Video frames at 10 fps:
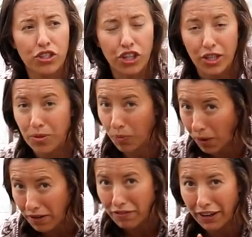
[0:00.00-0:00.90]
just
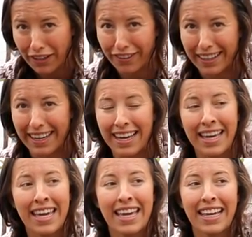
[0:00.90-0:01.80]
one fingerling
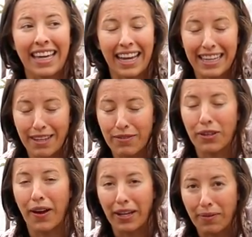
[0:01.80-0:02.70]
can give
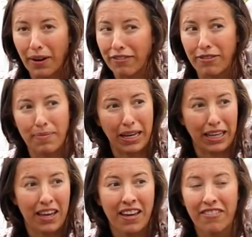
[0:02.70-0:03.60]
you anywhere from
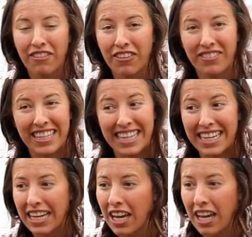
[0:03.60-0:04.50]
like
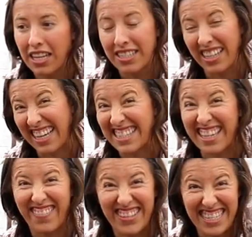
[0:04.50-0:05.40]
50 to like
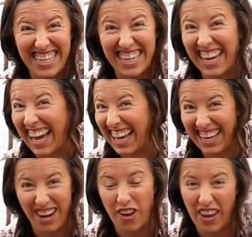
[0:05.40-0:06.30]
70
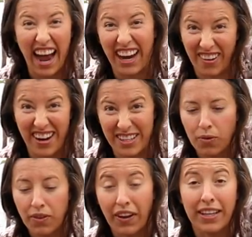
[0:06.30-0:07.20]
on the higher end.
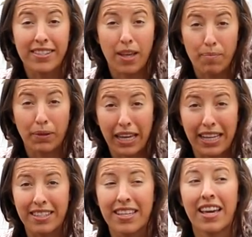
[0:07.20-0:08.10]
We've had some
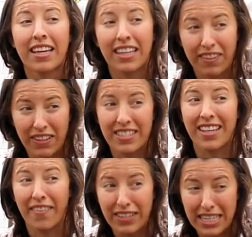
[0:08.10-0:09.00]
plants give us
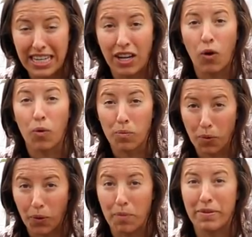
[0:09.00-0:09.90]
70 or
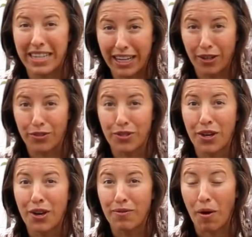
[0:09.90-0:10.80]
more potatoes
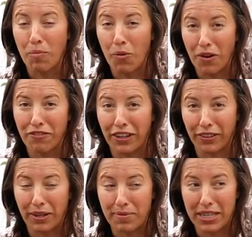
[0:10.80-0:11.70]
from one
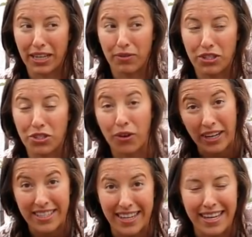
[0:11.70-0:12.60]
fingerling potato, which is
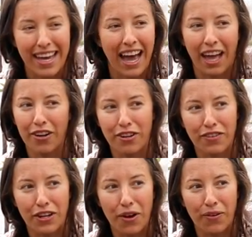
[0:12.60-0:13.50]
crazy. I don't
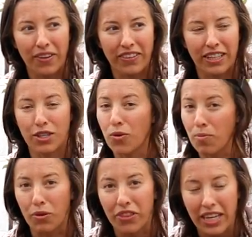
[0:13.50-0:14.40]
even know if that's a
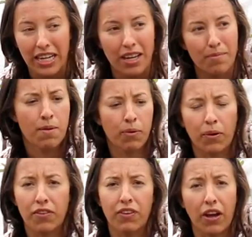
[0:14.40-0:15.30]
normal thing, but
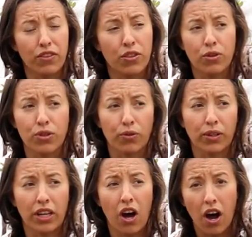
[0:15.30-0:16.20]
we have found that those are
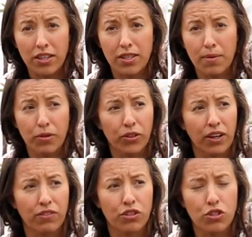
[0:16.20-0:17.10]
really awesome. They're
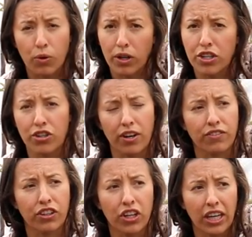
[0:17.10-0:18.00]
great for storage, great
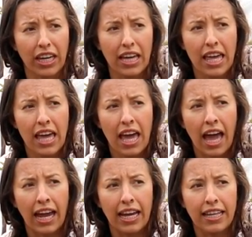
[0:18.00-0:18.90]
for cooking,
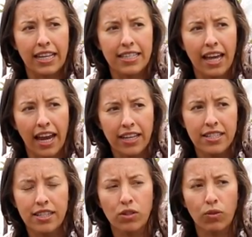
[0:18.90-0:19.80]
and they
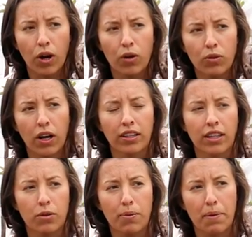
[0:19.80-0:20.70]
tend to grow a
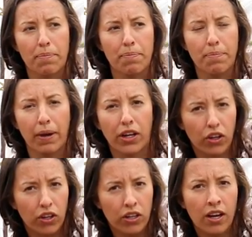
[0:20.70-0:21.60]
little bit
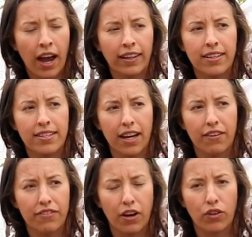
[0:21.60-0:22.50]
bigger. At least I
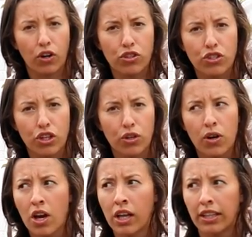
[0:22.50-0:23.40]
found ours do.
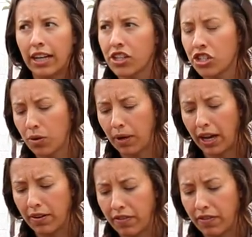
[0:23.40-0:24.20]
Last year we had